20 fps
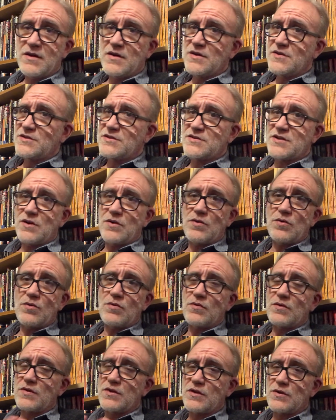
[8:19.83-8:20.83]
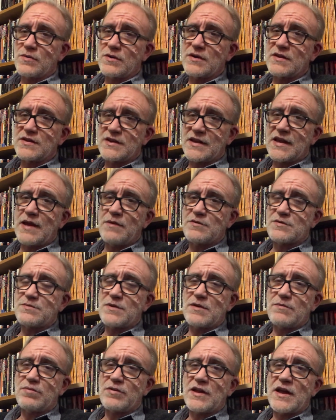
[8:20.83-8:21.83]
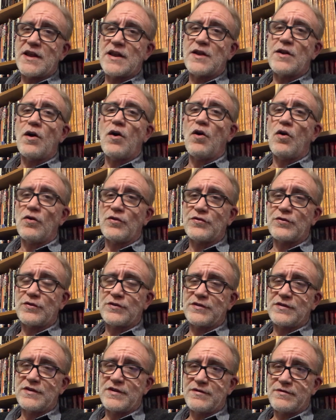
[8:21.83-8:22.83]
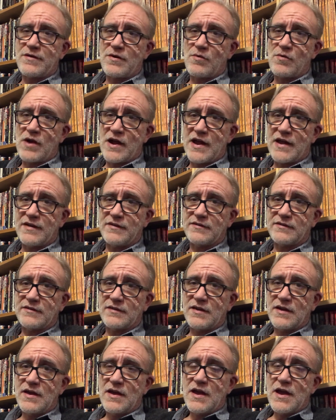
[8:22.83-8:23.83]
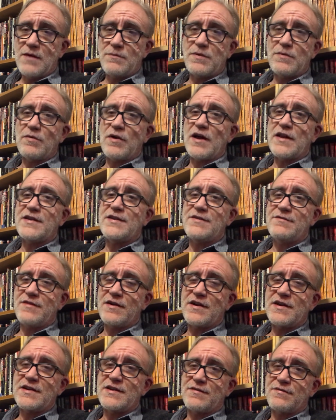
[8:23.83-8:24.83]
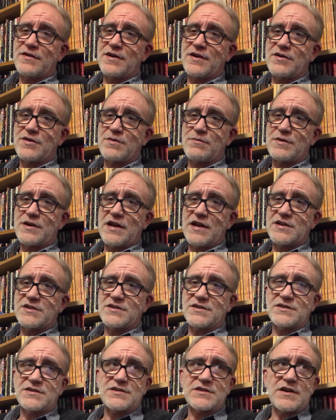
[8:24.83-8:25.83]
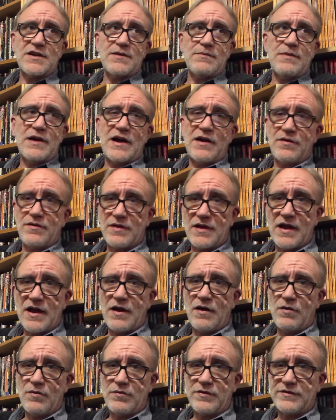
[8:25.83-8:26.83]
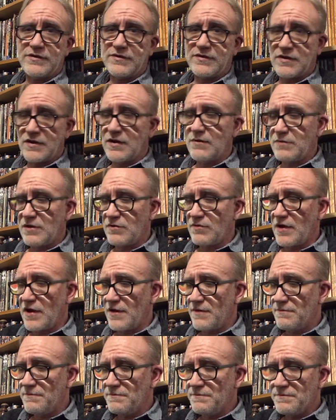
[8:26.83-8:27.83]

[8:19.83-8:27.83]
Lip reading: So the game was being played in all sorts of different ways, and people had very different interpretations about how it was going to be run.